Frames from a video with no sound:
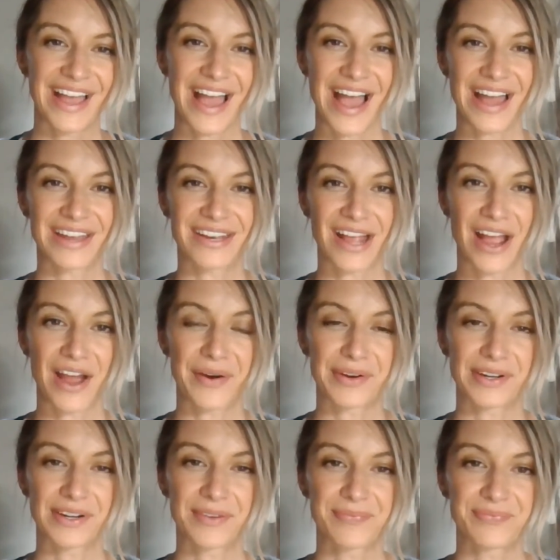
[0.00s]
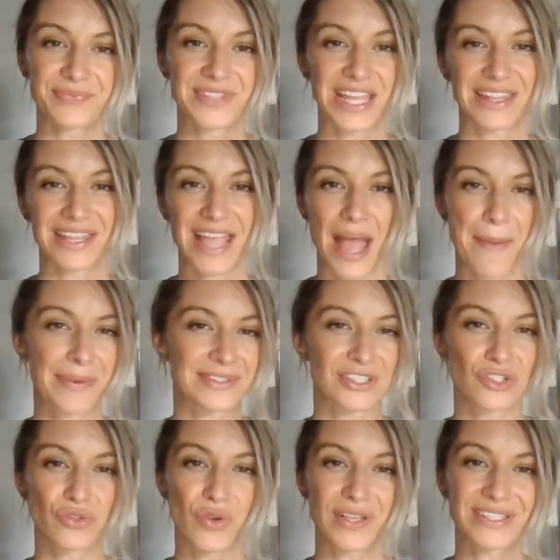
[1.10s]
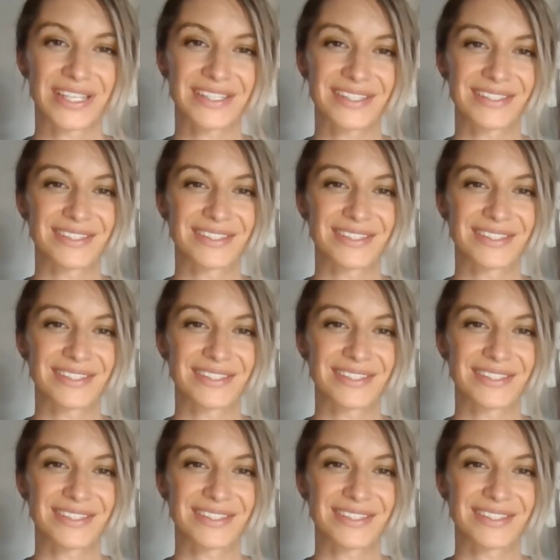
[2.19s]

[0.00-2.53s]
at our daily habits and choices